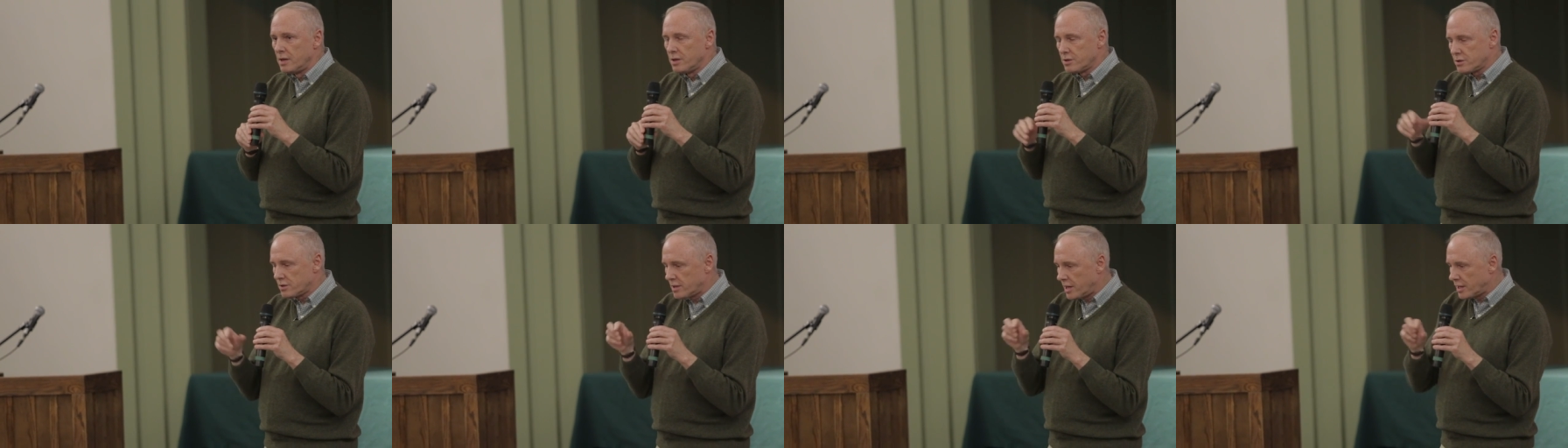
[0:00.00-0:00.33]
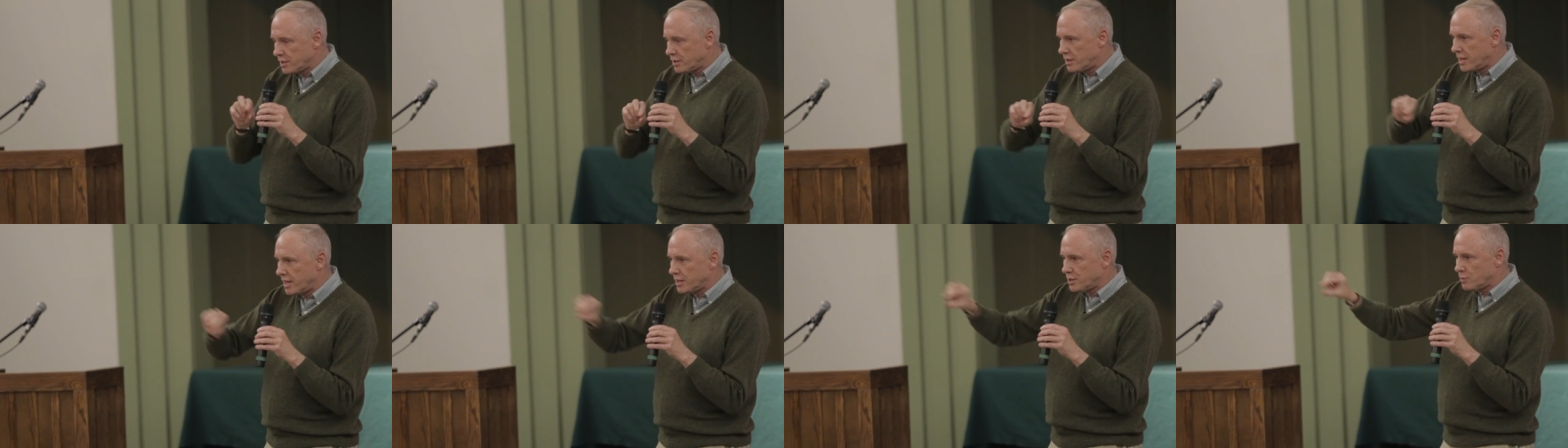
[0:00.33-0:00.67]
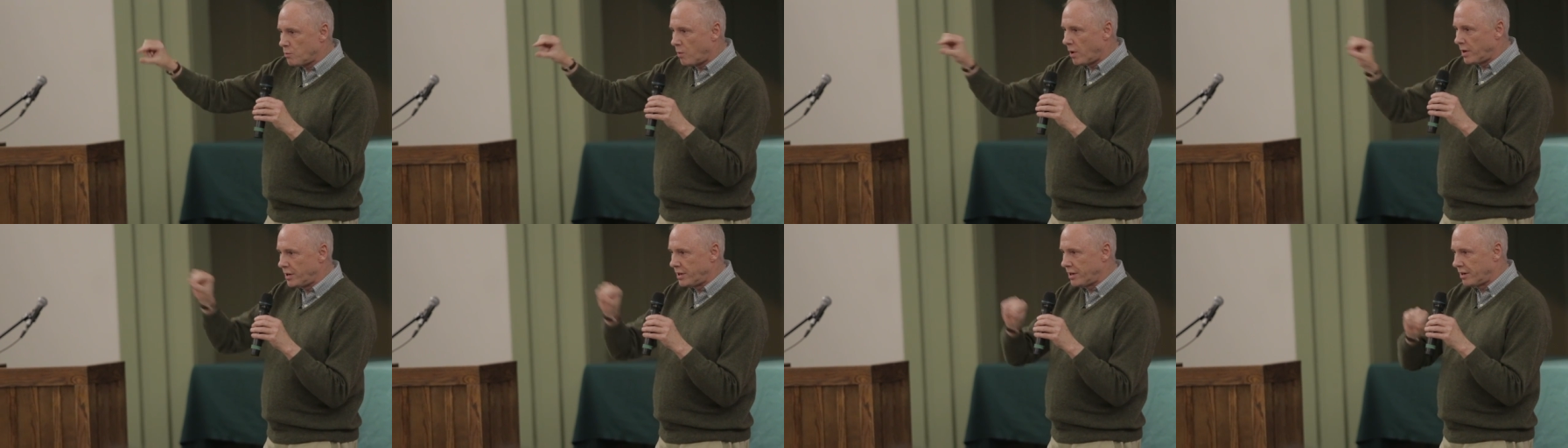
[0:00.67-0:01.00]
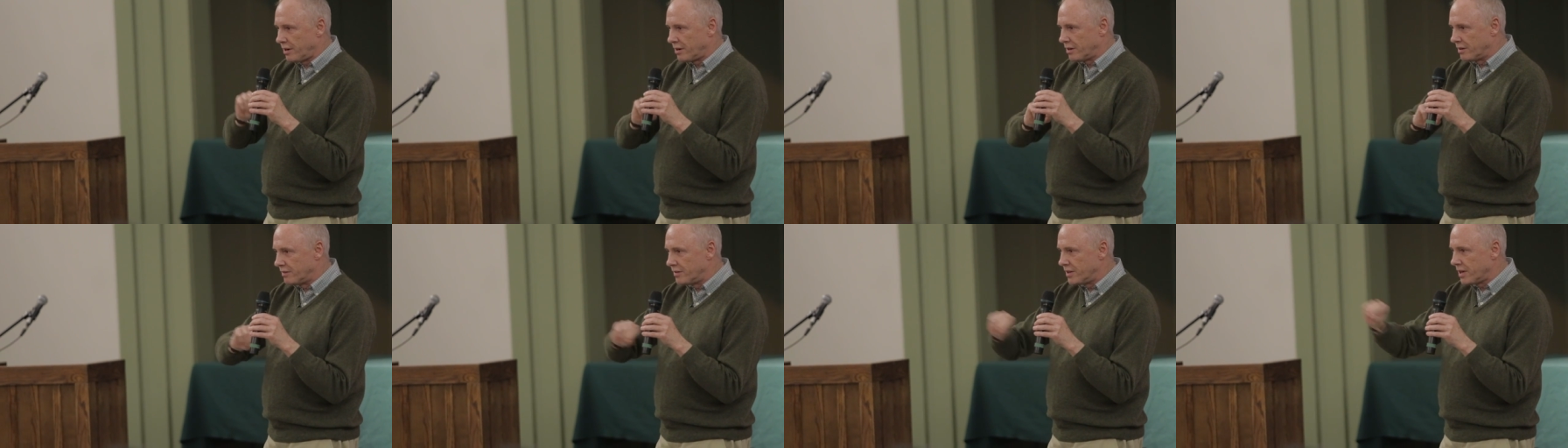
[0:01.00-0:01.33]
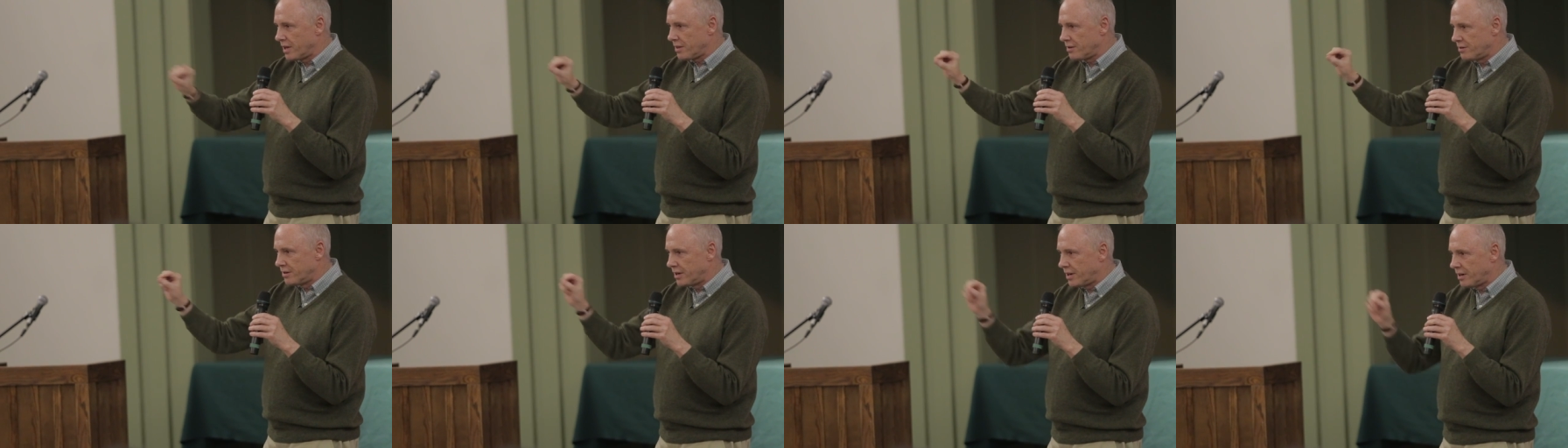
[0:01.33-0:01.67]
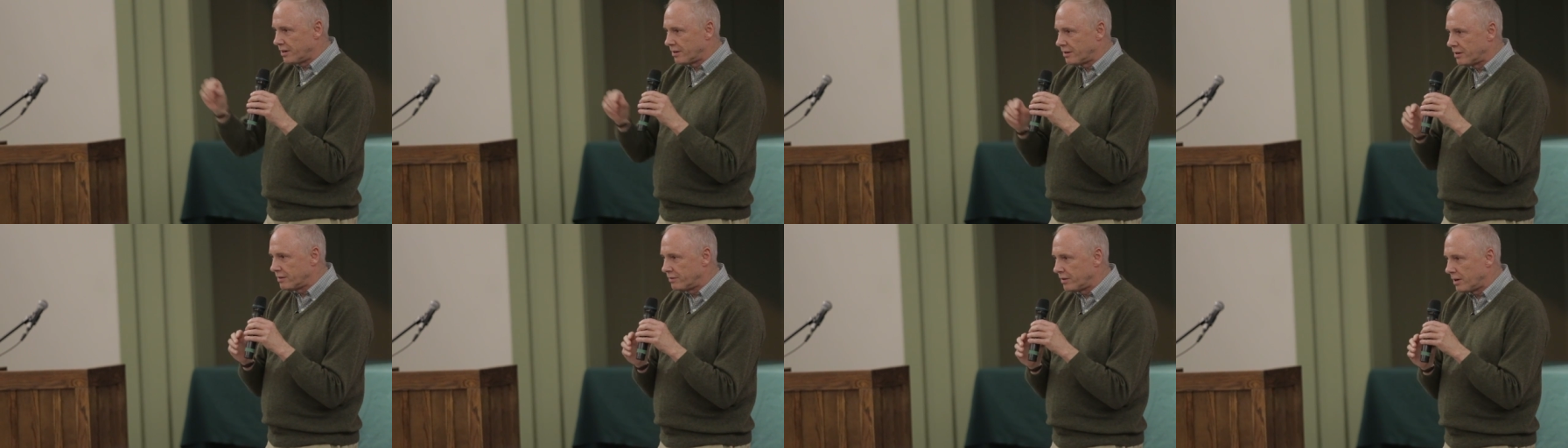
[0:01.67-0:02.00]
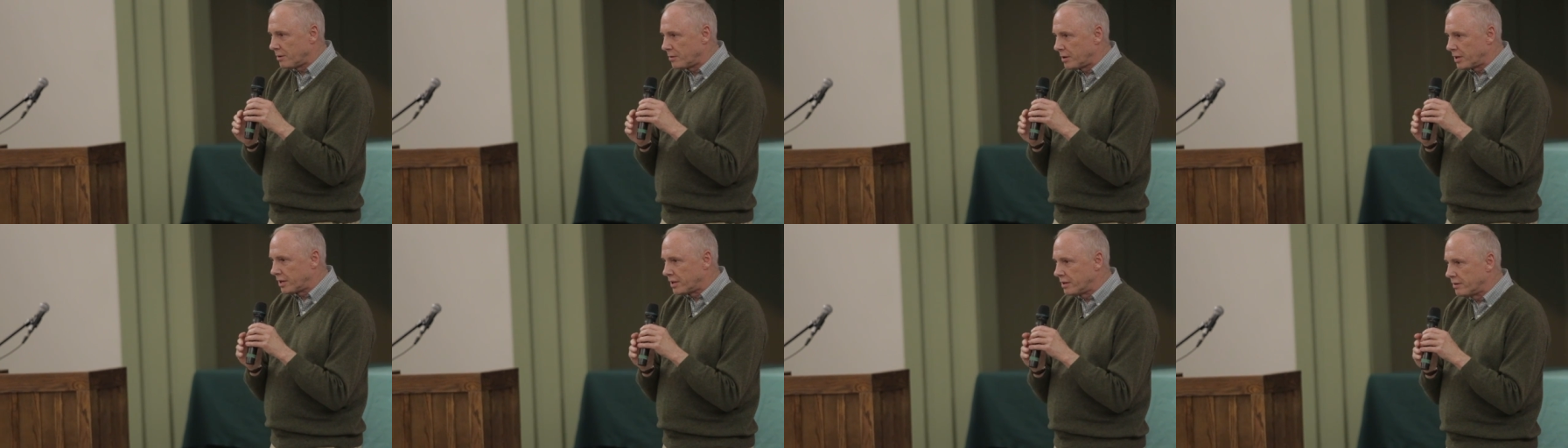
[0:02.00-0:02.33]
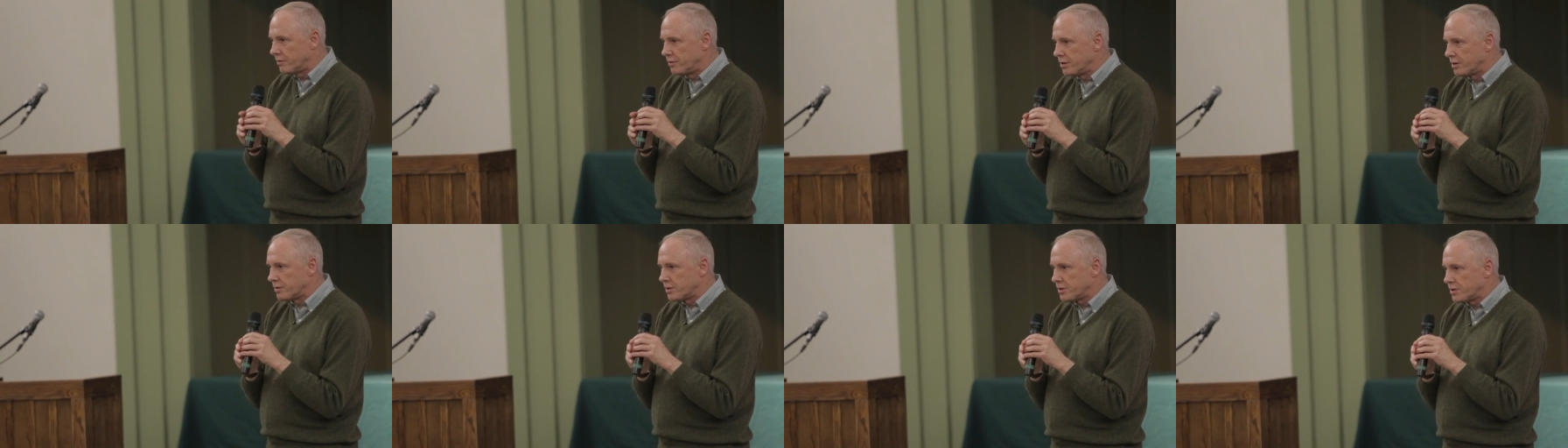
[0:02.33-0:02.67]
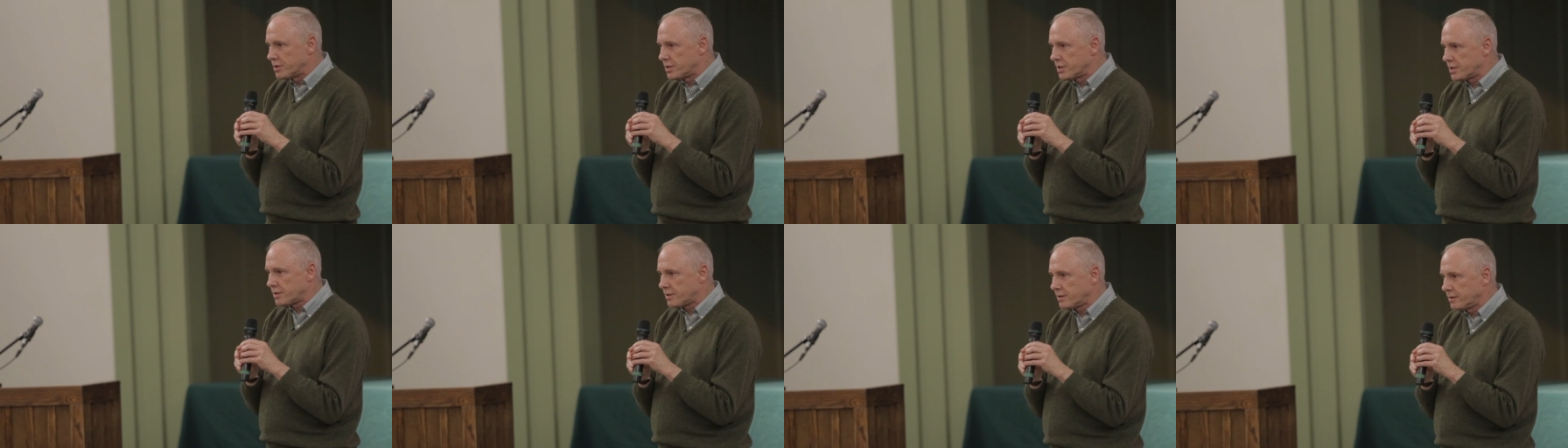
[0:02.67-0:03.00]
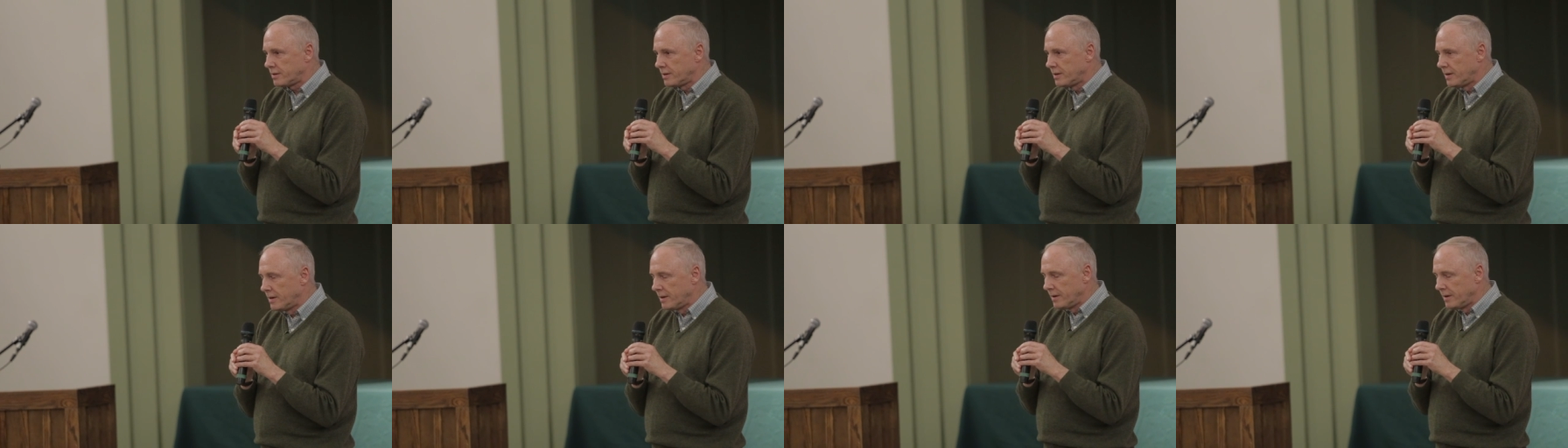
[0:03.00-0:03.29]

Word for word: So that's, that's one narrative. The other narrative I want to give you is just,